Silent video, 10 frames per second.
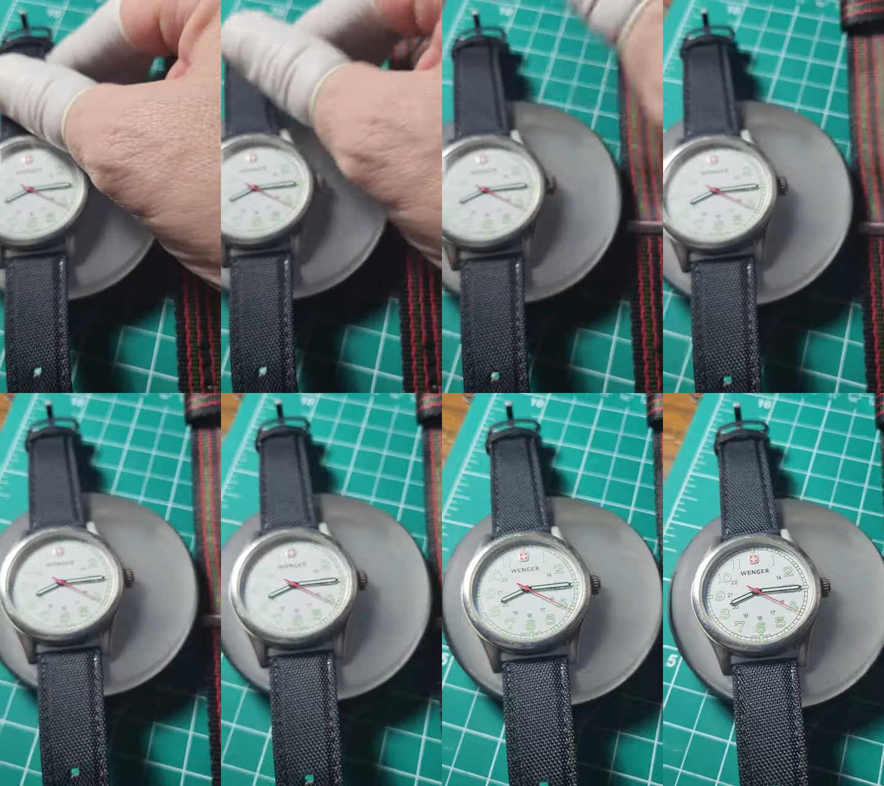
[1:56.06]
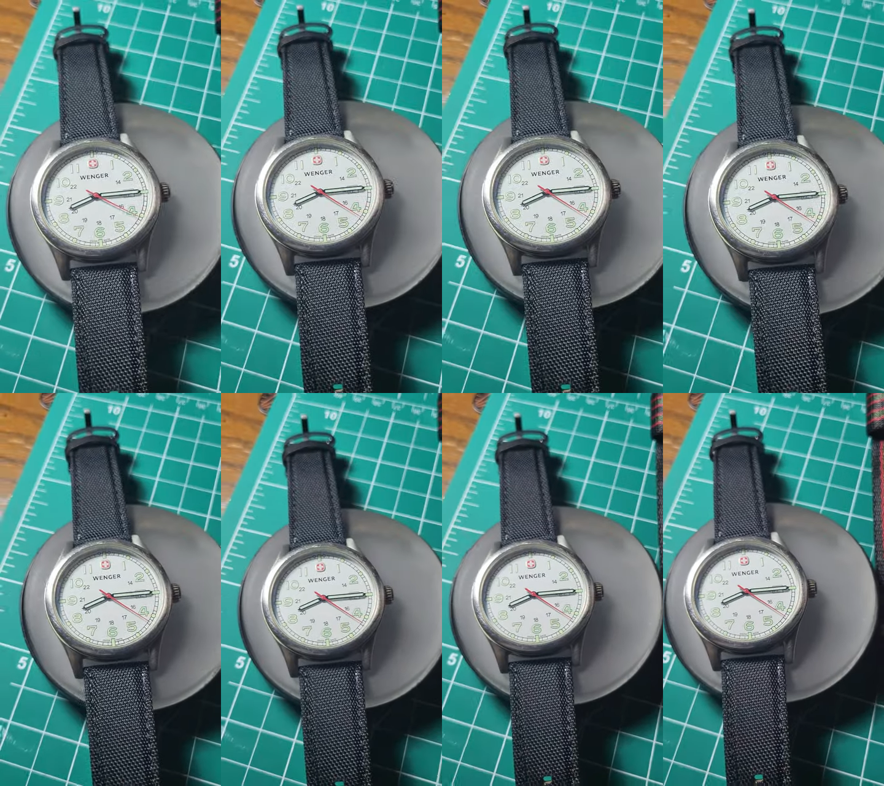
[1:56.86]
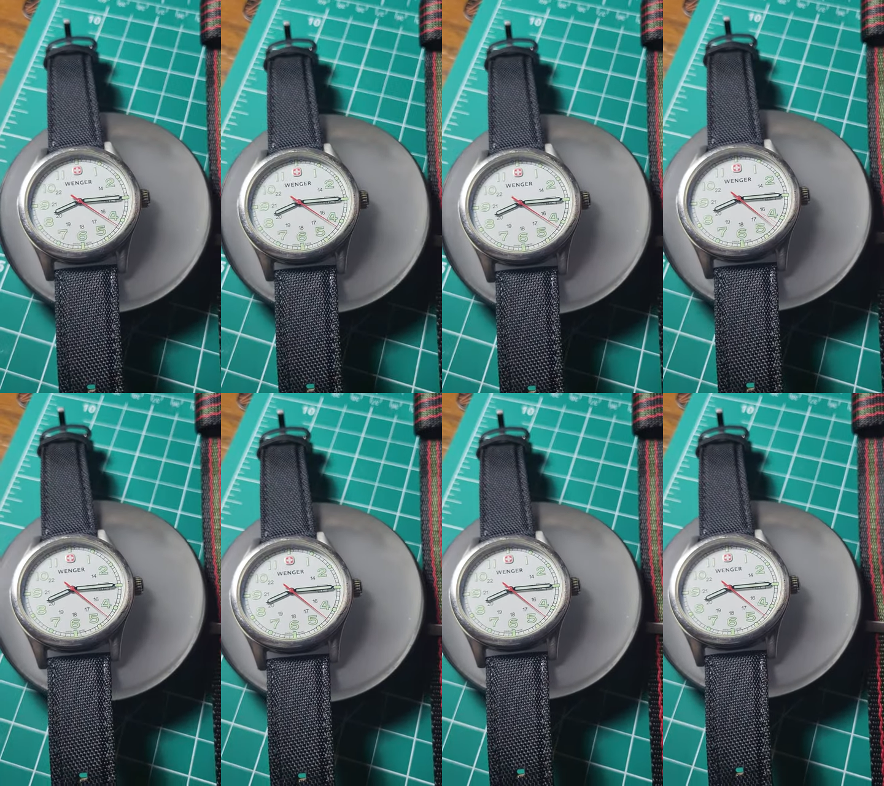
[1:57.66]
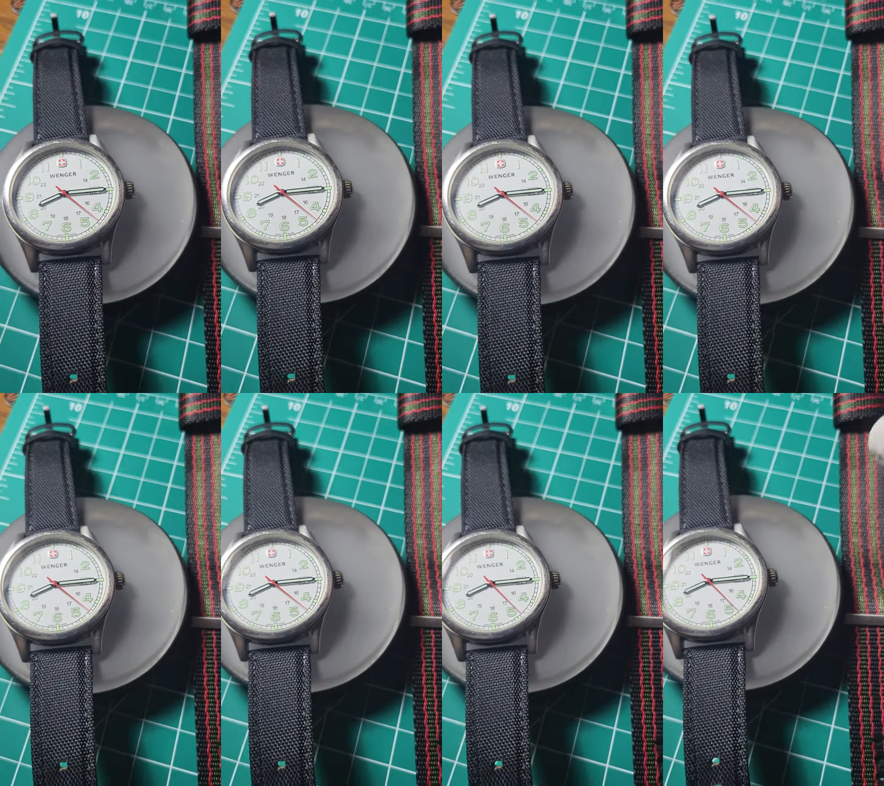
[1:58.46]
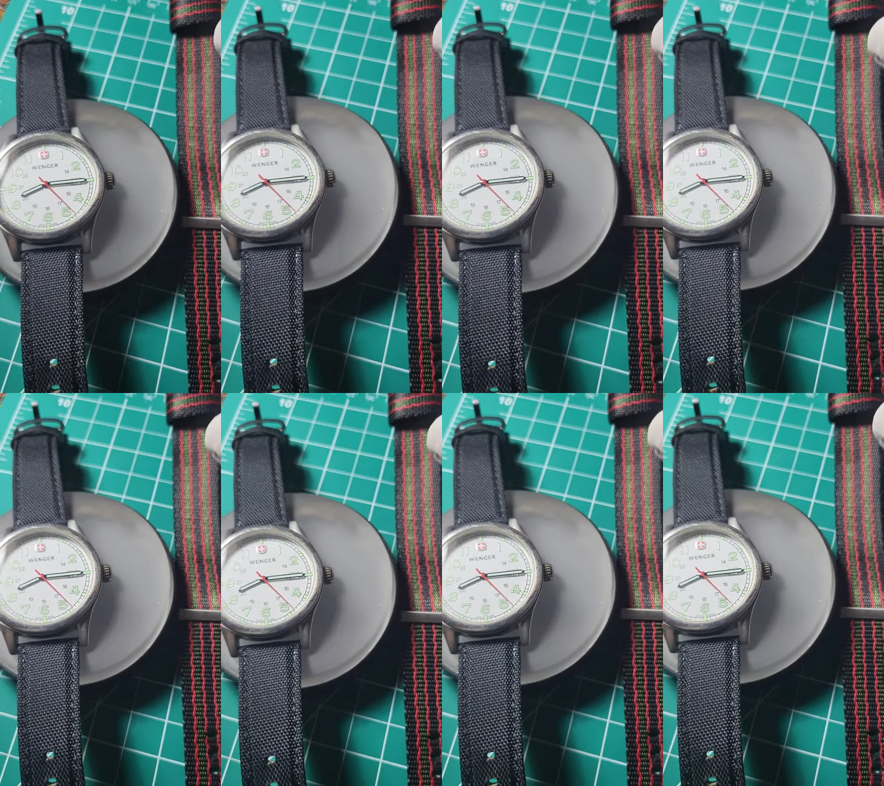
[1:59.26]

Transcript: Nobody's mouth can be seen.